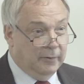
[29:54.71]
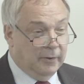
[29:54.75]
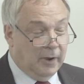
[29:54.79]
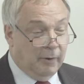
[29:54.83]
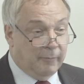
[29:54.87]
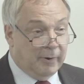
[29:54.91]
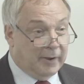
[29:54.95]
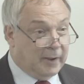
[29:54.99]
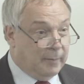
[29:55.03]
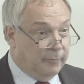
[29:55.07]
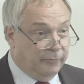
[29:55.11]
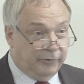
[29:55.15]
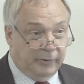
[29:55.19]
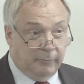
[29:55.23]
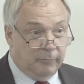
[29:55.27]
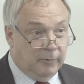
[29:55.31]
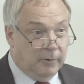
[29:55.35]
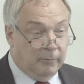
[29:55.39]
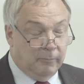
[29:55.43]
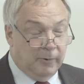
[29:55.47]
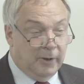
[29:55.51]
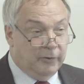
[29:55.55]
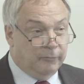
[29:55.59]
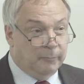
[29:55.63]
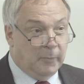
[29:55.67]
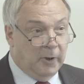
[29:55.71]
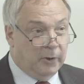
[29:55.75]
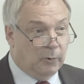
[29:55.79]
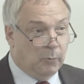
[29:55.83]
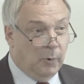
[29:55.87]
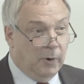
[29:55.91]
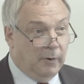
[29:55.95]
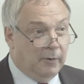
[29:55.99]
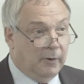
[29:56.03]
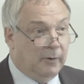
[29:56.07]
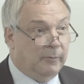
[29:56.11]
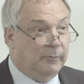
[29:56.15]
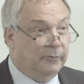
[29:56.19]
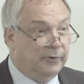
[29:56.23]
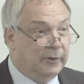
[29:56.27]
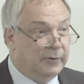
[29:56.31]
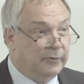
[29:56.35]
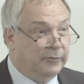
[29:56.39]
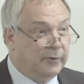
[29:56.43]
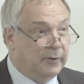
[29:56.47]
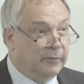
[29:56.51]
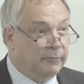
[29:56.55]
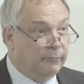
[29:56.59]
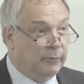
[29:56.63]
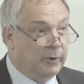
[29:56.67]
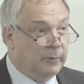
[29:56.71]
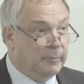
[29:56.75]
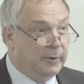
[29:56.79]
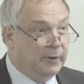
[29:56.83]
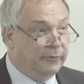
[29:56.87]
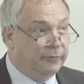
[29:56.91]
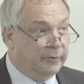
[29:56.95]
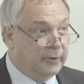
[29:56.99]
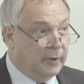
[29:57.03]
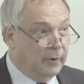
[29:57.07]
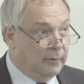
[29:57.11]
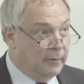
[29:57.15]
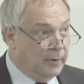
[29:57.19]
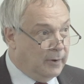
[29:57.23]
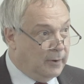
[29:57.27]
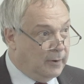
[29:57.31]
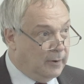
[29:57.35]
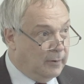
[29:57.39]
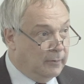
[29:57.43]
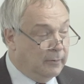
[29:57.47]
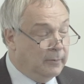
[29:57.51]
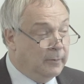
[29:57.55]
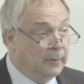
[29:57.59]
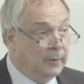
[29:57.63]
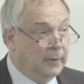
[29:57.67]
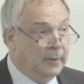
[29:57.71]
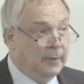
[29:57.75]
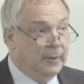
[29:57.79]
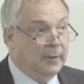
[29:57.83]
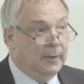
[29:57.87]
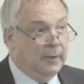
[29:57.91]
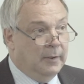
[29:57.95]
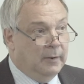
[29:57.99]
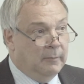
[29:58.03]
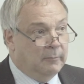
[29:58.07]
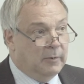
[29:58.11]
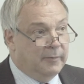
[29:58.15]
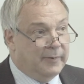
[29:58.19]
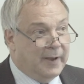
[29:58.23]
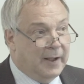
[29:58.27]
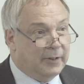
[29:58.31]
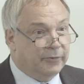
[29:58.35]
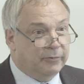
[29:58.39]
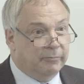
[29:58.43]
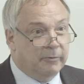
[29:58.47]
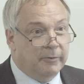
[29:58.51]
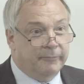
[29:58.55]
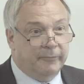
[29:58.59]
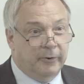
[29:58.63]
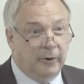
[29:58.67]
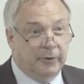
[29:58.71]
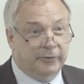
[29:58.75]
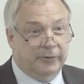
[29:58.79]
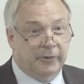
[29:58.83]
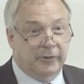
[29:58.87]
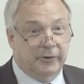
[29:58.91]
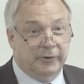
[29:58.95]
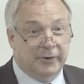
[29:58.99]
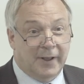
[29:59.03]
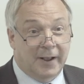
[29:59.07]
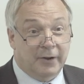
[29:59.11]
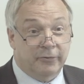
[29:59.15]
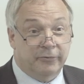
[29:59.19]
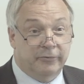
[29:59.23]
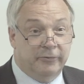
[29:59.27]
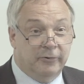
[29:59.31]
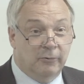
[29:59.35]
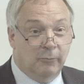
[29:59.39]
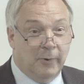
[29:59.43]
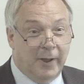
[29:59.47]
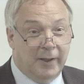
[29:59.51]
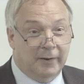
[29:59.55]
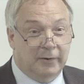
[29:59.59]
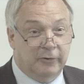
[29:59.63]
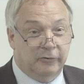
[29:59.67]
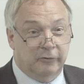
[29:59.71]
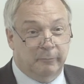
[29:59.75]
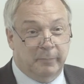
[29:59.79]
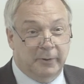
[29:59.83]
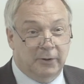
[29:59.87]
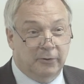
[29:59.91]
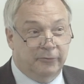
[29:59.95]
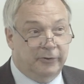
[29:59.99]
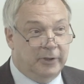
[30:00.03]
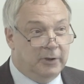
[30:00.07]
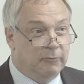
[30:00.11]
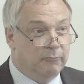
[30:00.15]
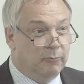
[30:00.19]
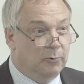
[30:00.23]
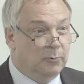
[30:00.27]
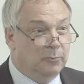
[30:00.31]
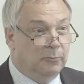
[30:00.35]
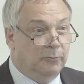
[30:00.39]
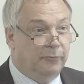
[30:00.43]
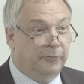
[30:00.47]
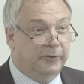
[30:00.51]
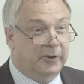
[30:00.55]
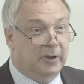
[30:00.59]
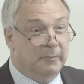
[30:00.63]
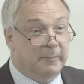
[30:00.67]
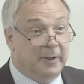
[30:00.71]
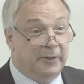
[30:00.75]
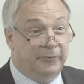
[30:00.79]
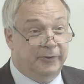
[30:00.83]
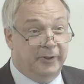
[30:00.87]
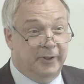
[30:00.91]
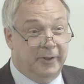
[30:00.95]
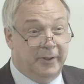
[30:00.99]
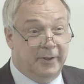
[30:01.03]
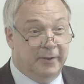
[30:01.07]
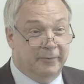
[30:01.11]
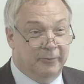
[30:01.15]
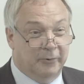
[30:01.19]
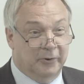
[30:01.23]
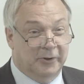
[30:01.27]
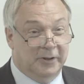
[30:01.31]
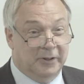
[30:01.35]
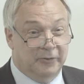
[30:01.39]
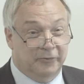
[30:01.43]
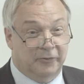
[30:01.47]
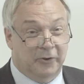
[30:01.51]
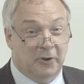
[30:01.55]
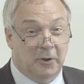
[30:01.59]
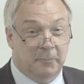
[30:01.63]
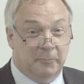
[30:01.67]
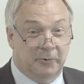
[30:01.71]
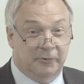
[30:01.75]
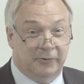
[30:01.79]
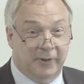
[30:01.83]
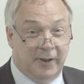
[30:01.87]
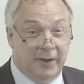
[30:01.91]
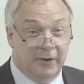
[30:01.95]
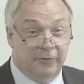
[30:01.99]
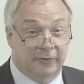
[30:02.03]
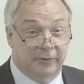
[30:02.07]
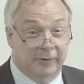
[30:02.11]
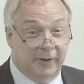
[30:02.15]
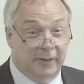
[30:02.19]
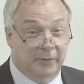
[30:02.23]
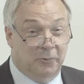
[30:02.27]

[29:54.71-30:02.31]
I rang up and said, well, where's my query? I sent this in three weeks ago. Ah, we've had to refer it to the National Eligibility Rules Committee for an interpretation.